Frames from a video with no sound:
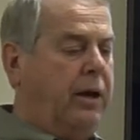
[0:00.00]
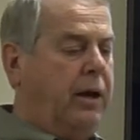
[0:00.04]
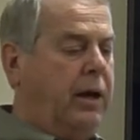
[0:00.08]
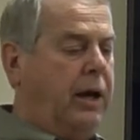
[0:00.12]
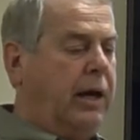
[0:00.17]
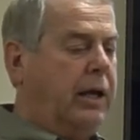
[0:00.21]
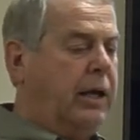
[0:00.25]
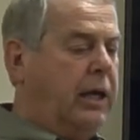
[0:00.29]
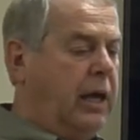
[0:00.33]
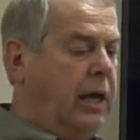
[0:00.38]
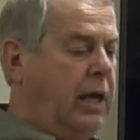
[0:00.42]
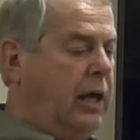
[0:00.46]

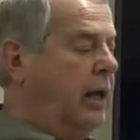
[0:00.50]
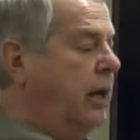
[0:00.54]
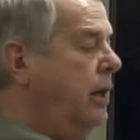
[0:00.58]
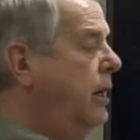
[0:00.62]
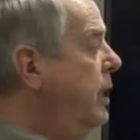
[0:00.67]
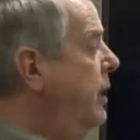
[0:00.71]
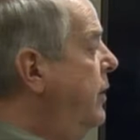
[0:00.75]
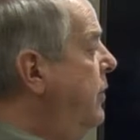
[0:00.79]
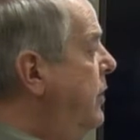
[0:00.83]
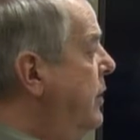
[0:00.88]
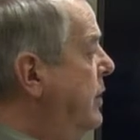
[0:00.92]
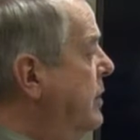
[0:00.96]

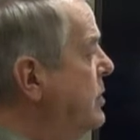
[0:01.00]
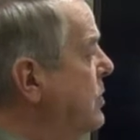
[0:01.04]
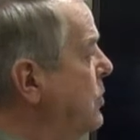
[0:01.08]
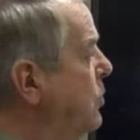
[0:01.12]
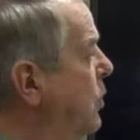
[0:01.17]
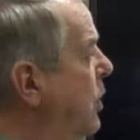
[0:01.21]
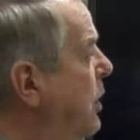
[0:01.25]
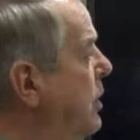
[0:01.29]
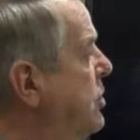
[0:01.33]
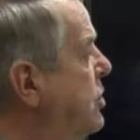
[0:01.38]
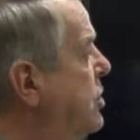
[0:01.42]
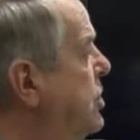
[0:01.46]
again, this
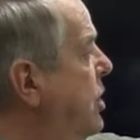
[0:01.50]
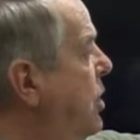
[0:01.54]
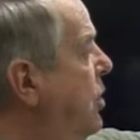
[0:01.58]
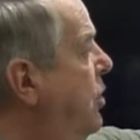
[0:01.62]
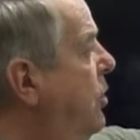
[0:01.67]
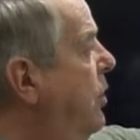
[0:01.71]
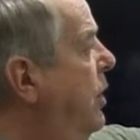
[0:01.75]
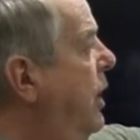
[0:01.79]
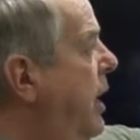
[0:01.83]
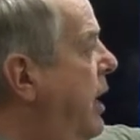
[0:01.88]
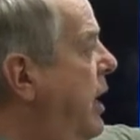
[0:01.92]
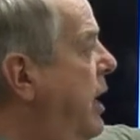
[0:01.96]
one
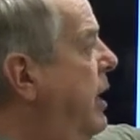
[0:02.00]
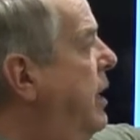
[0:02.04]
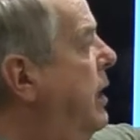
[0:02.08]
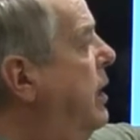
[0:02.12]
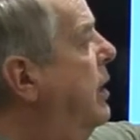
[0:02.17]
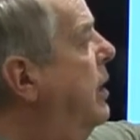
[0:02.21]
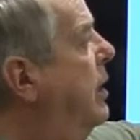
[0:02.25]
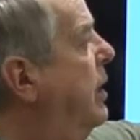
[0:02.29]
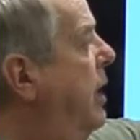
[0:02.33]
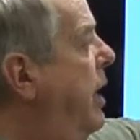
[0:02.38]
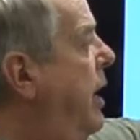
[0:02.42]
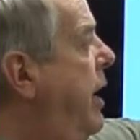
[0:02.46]
showed
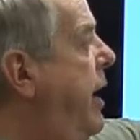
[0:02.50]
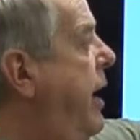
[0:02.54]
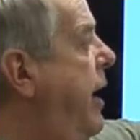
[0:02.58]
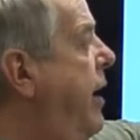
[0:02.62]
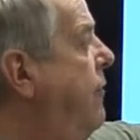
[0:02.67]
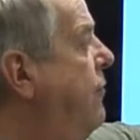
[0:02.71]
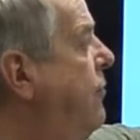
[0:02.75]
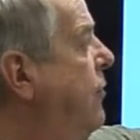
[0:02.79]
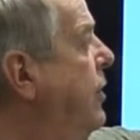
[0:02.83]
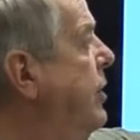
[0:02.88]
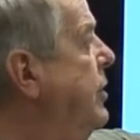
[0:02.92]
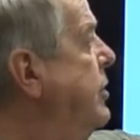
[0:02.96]
an
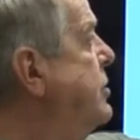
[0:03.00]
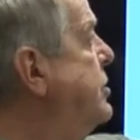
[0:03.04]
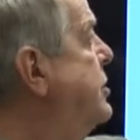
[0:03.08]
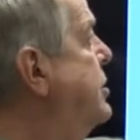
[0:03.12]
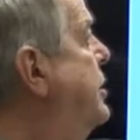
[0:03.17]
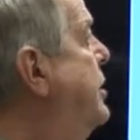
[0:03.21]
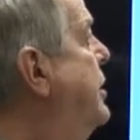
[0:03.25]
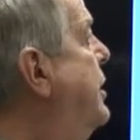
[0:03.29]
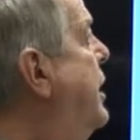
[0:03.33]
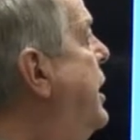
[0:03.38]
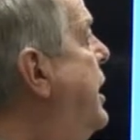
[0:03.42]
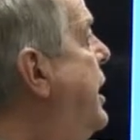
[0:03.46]

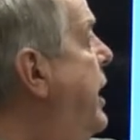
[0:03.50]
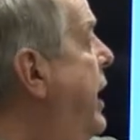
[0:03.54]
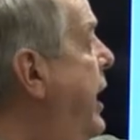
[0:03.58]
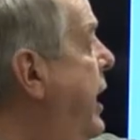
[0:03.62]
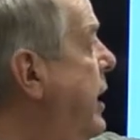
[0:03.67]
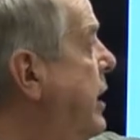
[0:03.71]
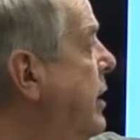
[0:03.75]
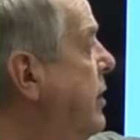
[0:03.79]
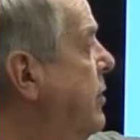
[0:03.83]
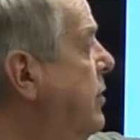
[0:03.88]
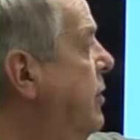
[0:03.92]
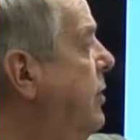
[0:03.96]
average
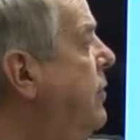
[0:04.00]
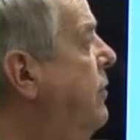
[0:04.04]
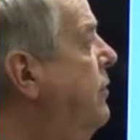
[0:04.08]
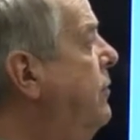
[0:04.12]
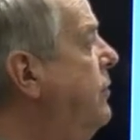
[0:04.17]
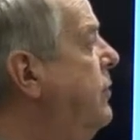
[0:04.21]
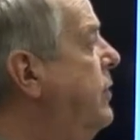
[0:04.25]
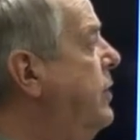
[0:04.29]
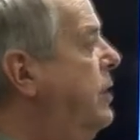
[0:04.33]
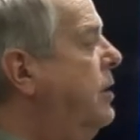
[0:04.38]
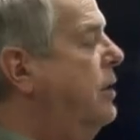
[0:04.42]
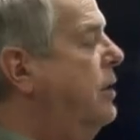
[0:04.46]
negative